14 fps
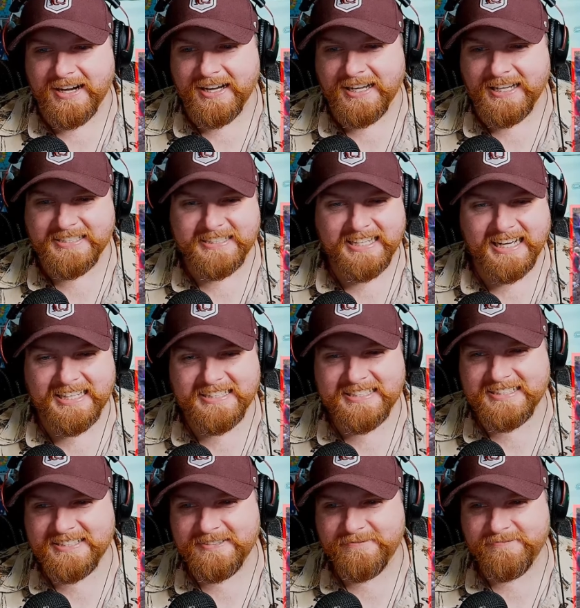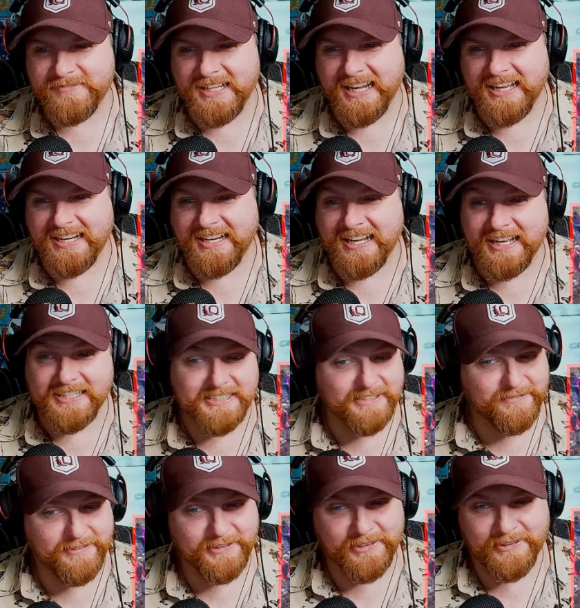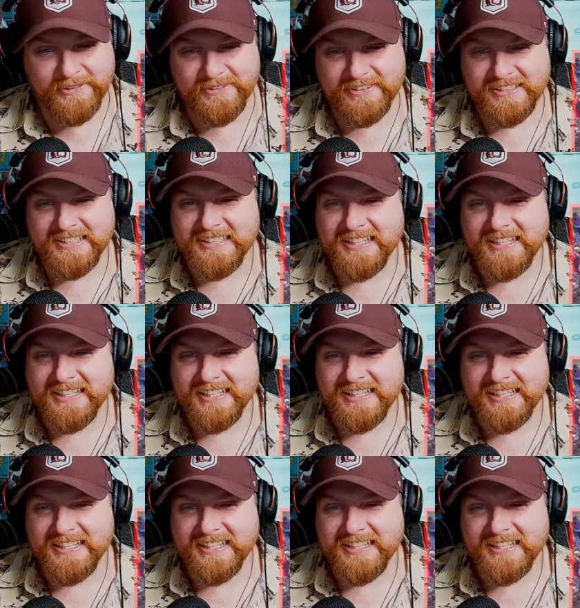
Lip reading: intense. And difficult,